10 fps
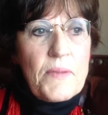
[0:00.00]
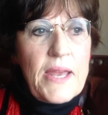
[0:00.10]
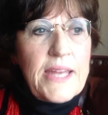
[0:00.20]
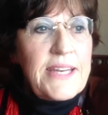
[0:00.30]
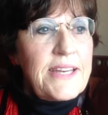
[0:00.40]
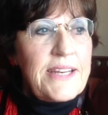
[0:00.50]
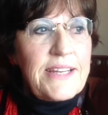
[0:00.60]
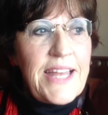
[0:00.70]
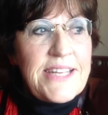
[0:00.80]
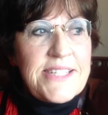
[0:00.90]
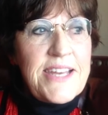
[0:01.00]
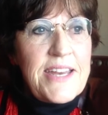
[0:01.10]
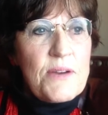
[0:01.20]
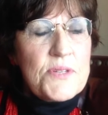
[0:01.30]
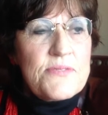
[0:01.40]
And last night
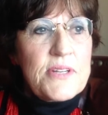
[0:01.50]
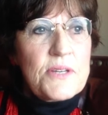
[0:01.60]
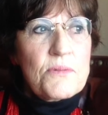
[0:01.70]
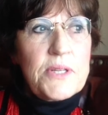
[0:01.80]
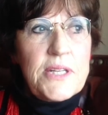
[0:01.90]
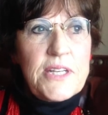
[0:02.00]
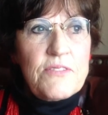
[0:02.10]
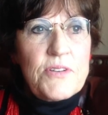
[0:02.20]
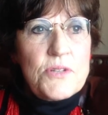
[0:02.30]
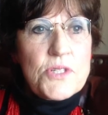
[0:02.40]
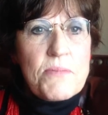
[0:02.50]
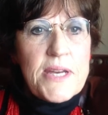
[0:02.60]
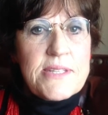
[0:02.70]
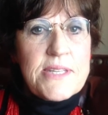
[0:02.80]
I was feeling really confused about